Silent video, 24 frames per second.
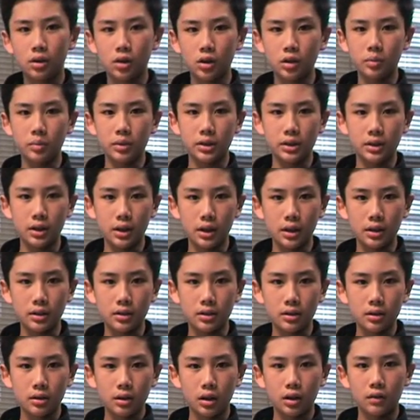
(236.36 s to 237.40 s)
all your
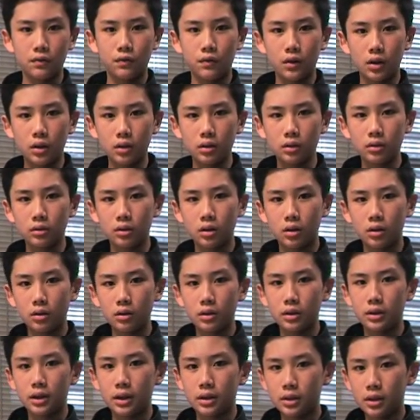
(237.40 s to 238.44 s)
mistakes and followed all
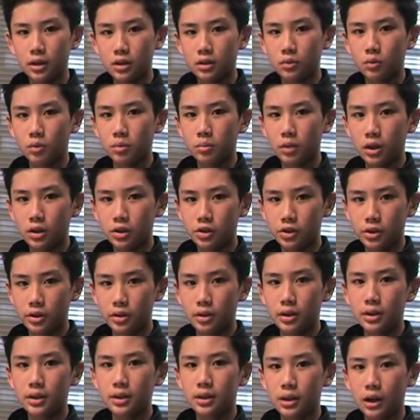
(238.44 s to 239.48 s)
the techniques we mentioned,
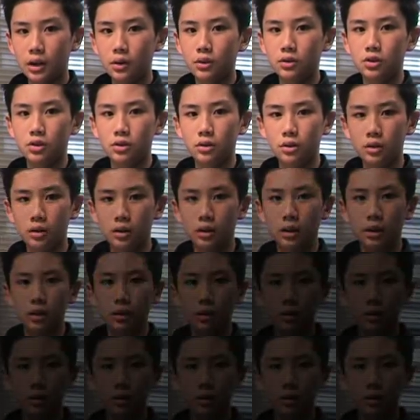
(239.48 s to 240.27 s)
this is how it should look like.